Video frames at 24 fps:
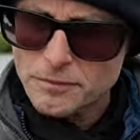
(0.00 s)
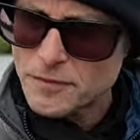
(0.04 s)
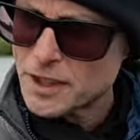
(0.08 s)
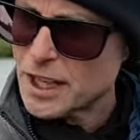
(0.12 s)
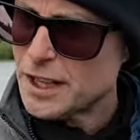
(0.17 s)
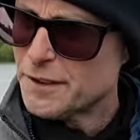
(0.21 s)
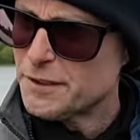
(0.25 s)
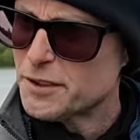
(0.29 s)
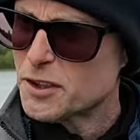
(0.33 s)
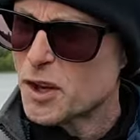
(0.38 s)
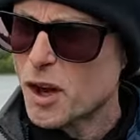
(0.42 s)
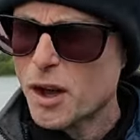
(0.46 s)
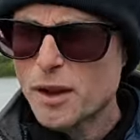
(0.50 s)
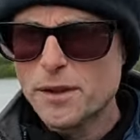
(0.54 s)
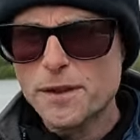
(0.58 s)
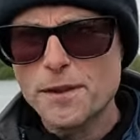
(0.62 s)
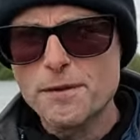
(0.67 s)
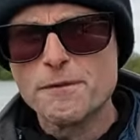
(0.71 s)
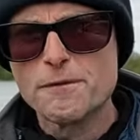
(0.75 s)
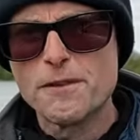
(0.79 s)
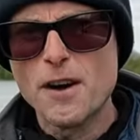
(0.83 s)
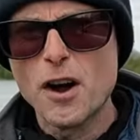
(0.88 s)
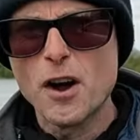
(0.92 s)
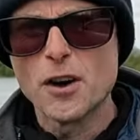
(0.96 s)
If you've got a
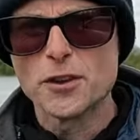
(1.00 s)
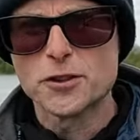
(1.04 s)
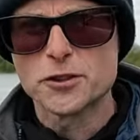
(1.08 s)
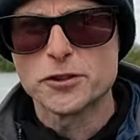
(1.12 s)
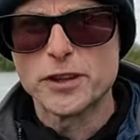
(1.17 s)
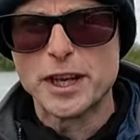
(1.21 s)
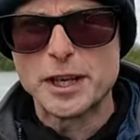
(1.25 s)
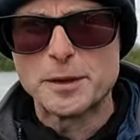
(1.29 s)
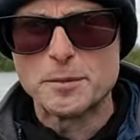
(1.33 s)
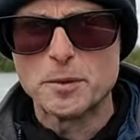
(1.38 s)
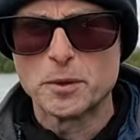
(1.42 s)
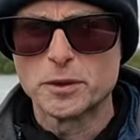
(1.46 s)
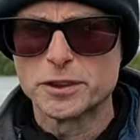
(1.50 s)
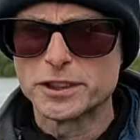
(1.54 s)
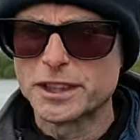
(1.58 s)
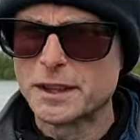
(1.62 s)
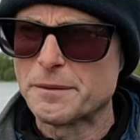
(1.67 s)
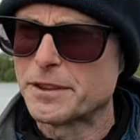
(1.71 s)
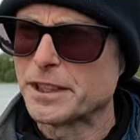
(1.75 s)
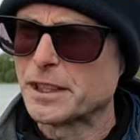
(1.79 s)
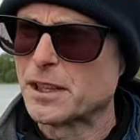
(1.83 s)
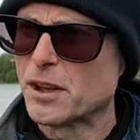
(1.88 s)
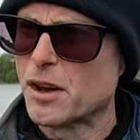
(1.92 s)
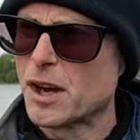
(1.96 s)
faster animal,
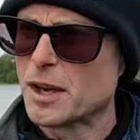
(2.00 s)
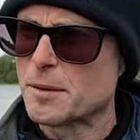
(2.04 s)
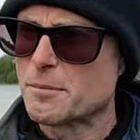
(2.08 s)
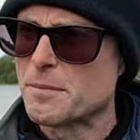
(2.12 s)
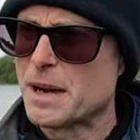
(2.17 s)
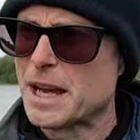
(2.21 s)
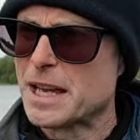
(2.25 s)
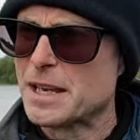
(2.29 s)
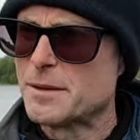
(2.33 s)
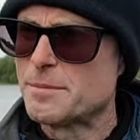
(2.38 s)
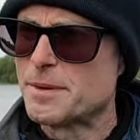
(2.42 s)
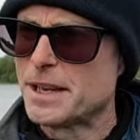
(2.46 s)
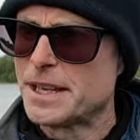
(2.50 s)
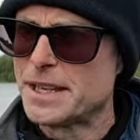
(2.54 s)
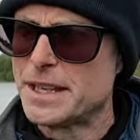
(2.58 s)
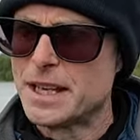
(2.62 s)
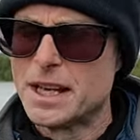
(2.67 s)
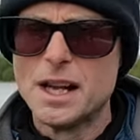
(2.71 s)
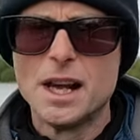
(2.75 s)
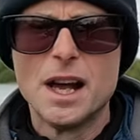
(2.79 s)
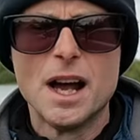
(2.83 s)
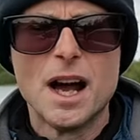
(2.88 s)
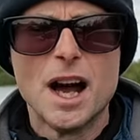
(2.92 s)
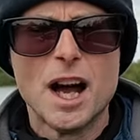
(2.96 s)
something like maybe
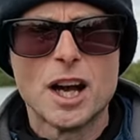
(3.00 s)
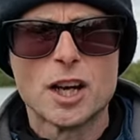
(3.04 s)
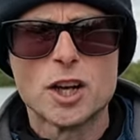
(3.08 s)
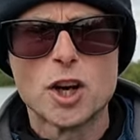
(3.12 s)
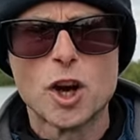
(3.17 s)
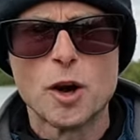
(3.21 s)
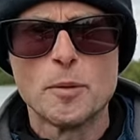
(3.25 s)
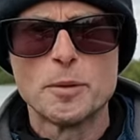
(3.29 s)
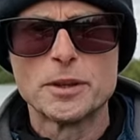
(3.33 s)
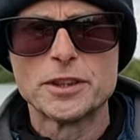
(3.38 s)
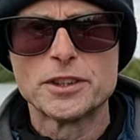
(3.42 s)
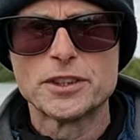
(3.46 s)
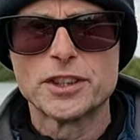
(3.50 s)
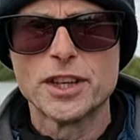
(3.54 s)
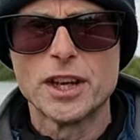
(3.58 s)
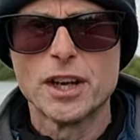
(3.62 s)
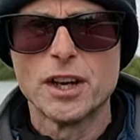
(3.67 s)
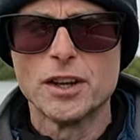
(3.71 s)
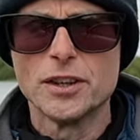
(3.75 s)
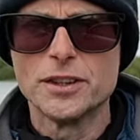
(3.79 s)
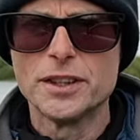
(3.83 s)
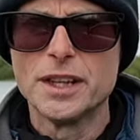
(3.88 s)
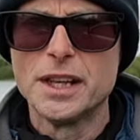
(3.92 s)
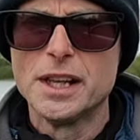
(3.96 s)
a common
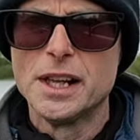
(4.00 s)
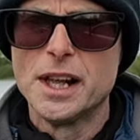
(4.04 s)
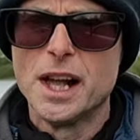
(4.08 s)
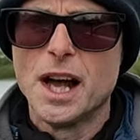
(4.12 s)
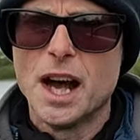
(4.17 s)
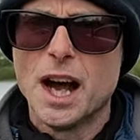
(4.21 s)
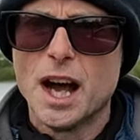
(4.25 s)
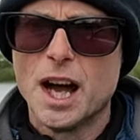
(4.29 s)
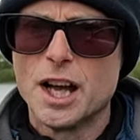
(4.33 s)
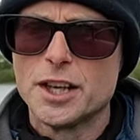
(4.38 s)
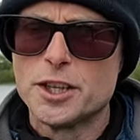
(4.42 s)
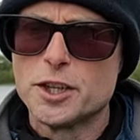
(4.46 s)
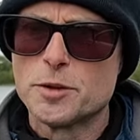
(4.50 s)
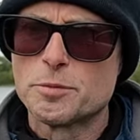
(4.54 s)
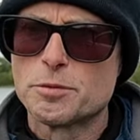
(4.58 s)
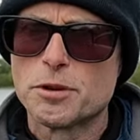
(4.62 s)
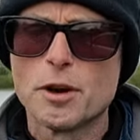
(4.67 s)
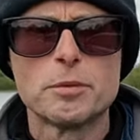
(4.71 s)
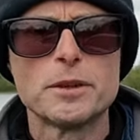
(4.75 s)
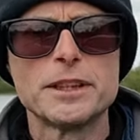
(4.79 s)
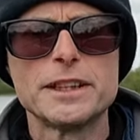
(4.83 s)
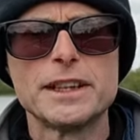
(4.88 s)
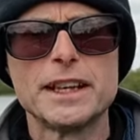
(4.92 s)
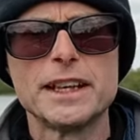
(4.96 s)
tern, you
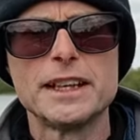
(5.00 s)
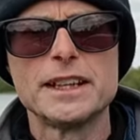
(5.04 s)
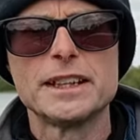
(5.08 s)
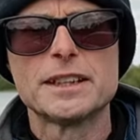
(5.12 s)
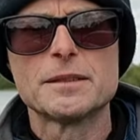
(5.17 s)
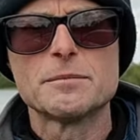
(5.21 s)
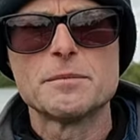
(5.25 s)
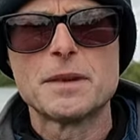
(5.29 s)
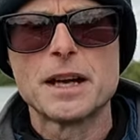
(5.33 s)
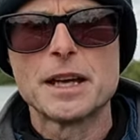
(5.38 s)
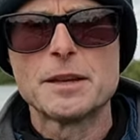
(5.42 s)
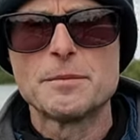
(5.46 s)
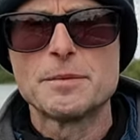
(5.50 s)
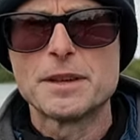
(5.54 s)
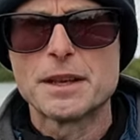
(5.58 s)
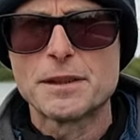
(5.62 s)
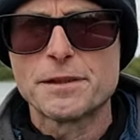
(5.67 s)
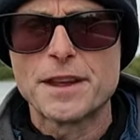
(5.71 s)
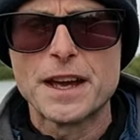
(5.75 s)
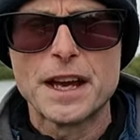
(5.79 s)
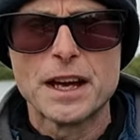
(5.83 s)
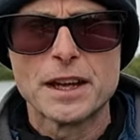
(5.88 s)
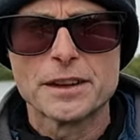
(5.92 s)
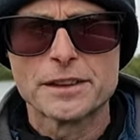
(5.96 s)
probably need maybe
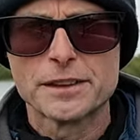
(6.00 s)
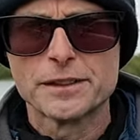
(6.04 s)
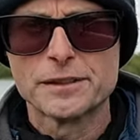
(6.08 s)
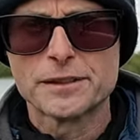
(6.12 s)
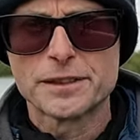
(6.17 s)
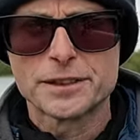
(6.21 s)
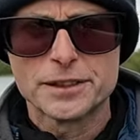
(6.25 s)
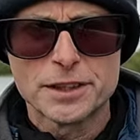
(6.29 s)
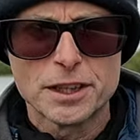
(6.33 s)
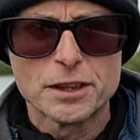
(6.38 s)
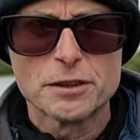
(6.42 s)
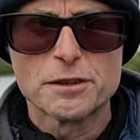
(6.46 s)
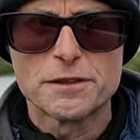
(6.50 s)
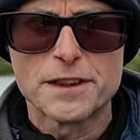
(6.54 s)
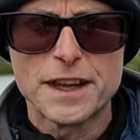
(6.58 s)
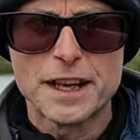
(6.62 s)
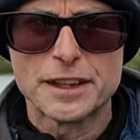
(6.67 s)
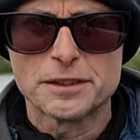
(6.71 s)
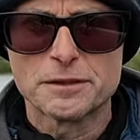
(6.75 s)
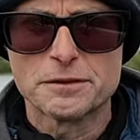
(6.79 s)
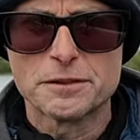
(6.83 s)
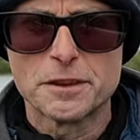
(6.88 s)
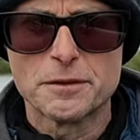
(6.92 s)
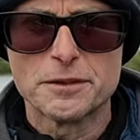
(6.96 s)
1,000th,
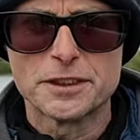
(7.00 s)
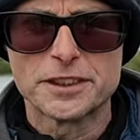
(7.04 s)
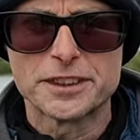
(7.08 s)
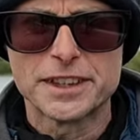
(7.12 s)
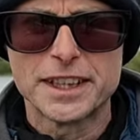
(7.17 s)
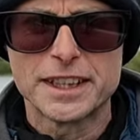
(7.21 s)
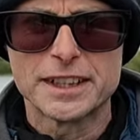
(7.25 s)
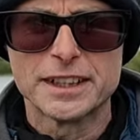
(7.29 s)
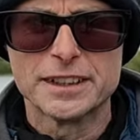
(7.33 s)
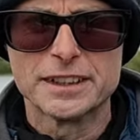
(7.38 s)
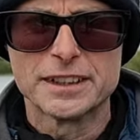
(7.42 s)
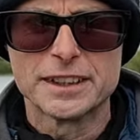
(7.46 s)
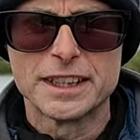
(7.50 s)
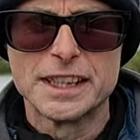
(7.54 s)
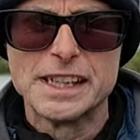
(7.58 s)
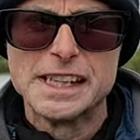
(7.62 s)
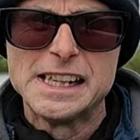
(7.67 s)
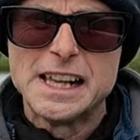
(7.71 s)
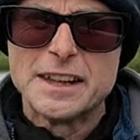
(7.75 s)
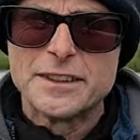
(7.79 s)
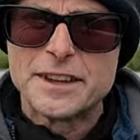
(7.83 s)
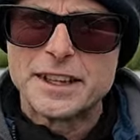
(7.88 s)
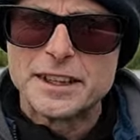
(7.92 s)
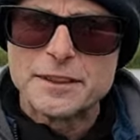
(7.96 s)
2,000th of a second.
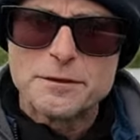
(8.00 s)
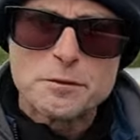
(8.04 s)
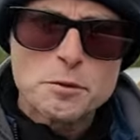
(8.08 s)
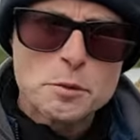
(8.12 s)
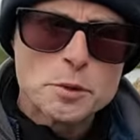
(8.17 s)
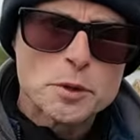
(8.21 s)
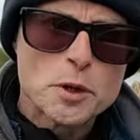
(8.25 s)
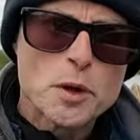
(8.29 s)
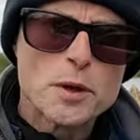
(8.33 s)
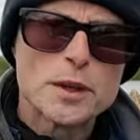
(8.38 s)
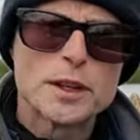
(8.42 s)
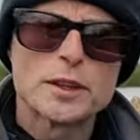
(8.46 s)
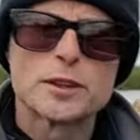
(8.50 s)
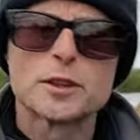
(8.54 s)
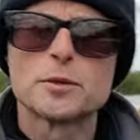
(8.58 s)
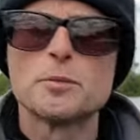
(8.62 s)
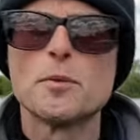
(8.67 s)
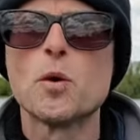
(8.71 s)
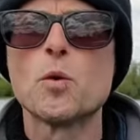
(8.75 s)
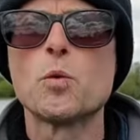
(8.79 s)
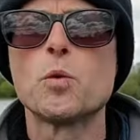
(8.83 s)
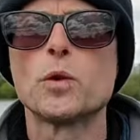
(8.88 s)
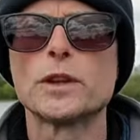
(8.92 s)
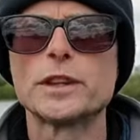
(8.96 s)
Then if you were doing a
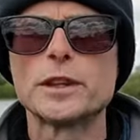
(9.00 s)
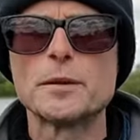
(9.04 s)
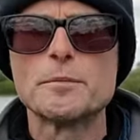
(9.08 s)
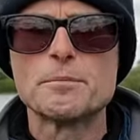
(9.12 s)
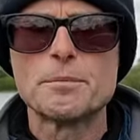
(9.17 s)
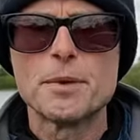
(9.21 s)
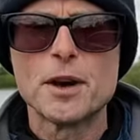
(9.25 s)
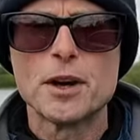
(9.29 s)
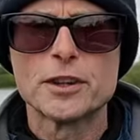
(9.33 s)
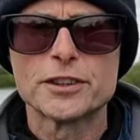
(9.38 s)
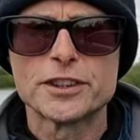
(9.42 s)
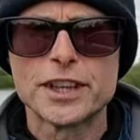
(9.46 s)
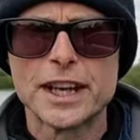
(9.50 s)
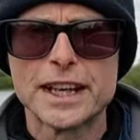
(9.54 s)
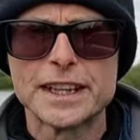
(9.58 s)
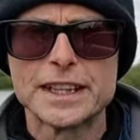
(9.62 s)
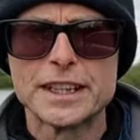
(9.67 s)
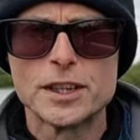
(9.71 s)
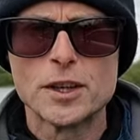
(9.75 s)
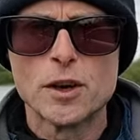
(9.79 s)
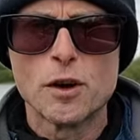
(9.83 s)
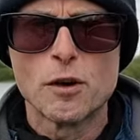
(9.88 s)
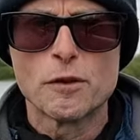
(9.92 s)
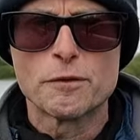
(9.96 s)
small woodland bird
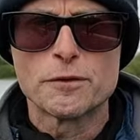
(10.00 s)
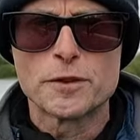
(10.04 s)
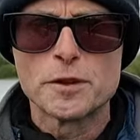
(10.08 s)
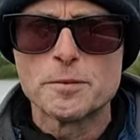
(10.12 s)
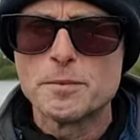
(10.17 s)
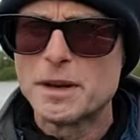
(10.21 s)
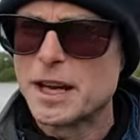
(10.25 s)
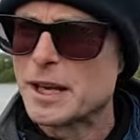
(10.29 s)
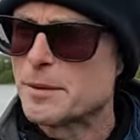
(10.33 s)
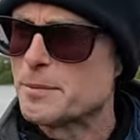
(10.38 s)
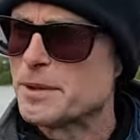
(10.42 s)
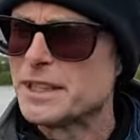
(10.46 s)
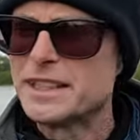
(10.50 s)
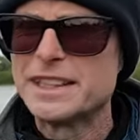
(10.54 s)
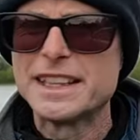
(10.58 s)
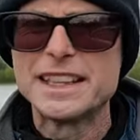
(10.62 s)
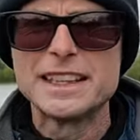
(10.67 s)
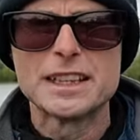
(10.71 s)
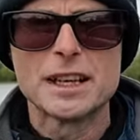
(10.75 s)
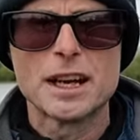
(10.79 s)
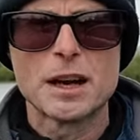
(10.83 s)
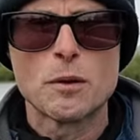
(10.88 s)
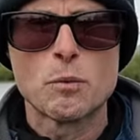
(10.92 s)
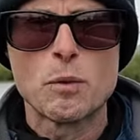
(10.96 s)
taking off, you maybe
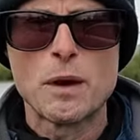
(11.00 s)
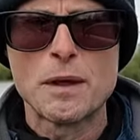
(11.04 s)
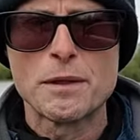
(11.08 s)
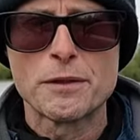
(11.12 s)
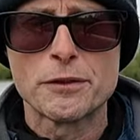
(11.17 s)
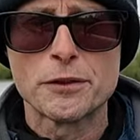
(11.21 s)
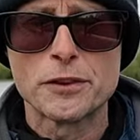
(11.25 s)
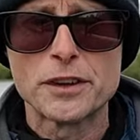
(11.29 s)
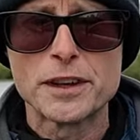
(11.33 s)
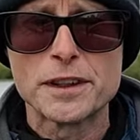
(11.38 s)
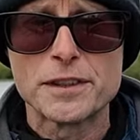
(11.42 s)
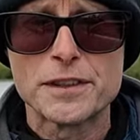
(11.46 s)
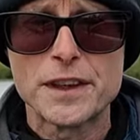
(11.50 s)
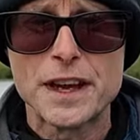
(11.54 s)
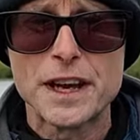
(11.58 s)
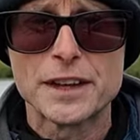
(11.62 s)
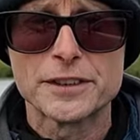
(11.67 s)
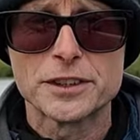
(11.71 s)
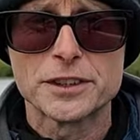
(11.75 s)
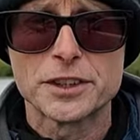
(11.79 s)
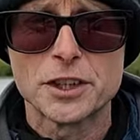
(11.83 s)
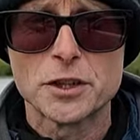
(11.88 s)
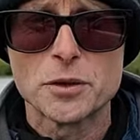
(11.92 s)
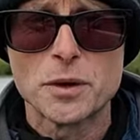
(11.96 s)
need
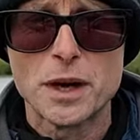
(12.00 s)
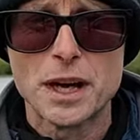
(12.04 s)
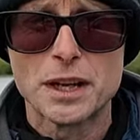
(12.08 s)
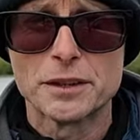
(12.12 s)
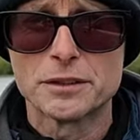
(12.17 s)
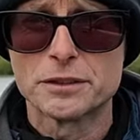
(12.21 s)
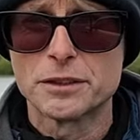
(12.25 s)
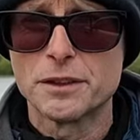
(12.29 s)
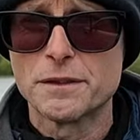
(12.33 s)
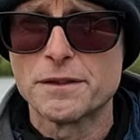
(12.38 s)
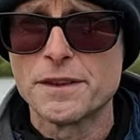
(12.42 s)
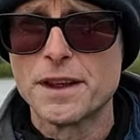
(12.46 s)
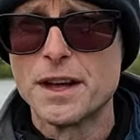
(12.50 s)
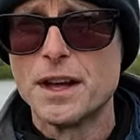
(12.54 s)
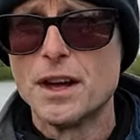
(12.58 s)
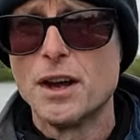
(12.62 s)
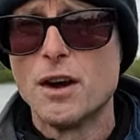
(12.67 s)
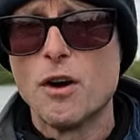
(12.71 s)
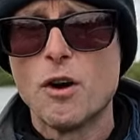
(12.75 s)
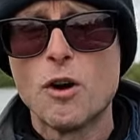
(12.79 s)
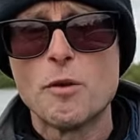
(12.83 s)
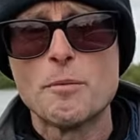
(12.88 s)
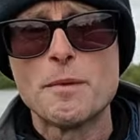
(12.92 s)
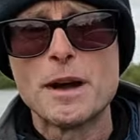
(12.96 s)
1/3200th
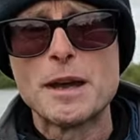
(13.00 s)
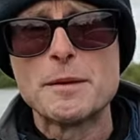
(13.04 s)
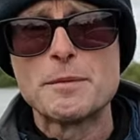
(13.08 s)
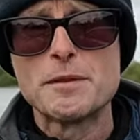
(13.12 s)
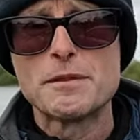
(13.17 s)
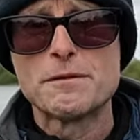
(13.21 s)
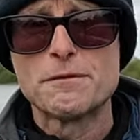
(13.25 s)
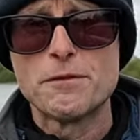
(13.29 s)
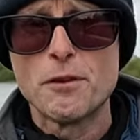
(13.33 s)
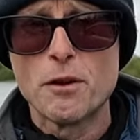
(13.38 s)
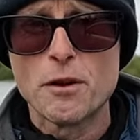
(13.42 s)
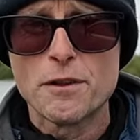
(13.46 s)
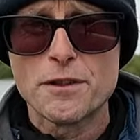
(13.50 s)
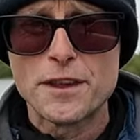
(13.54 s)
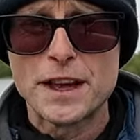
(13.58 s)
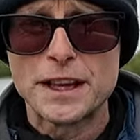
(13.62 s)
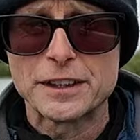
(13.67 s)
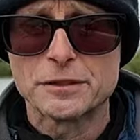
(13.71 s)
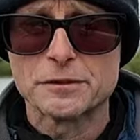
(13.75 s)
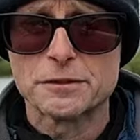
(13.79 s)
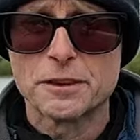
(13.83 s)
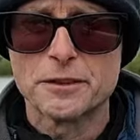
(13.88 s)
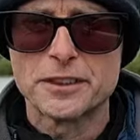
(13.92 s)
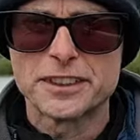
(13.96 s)
or maybe a
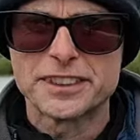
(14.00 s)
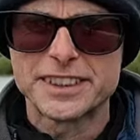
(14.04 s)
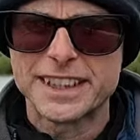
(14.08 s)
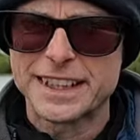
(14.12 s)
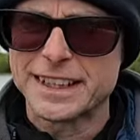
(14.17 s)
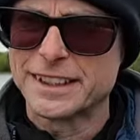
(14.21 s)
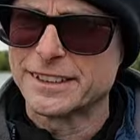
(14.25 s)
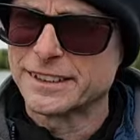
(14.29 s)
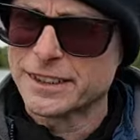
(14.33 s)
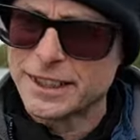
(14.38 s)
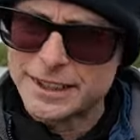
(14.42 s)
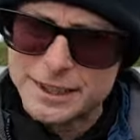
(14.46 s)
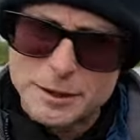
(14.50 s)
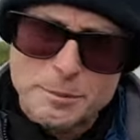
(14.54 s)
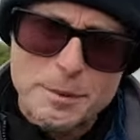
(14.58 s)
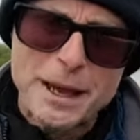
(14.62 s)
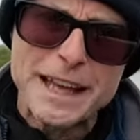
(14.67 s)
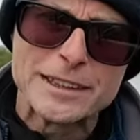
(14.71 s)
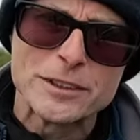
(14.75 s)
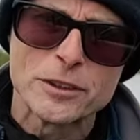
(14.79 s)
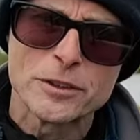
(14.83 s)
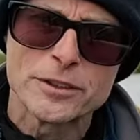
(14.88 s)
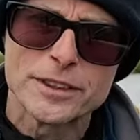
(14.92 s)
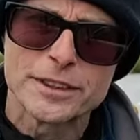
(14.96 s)
4,000th of a second. So it
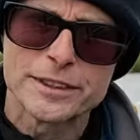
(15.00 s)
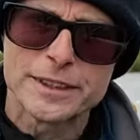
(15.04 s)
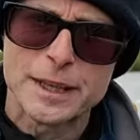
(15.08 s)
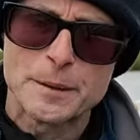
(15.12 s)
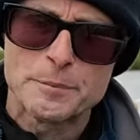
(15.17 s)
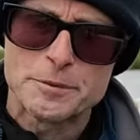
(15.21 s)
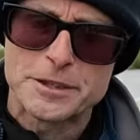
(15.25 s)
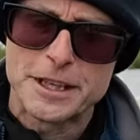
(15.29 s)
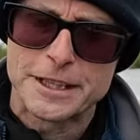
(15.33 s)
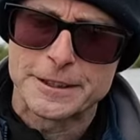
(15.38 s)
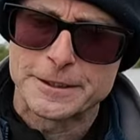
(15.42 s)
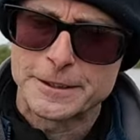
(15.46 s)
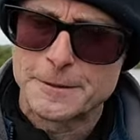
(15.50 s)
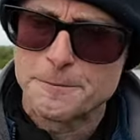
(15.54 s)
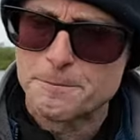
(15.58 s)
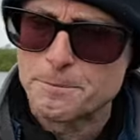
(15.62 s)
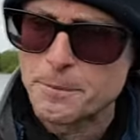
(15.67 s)
depends on the subject.